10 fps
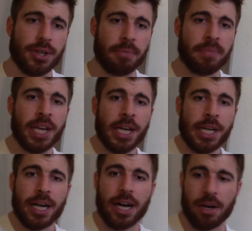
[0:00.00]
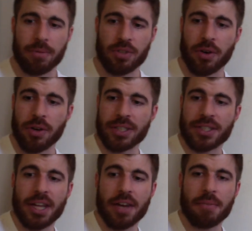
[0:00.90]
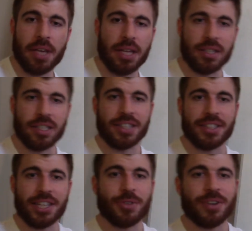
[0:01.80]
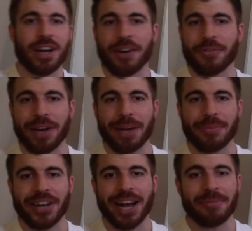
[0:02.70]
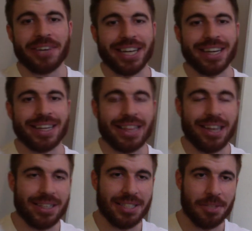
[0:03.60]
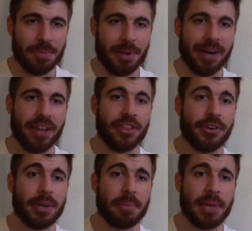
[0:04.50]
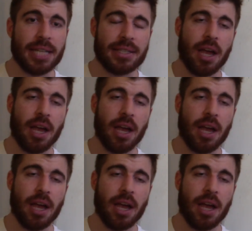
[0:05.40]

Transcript: So Um, so instead of me just continuing on and rambling, I'm going to cut it there. I see it's been about thirty minutes.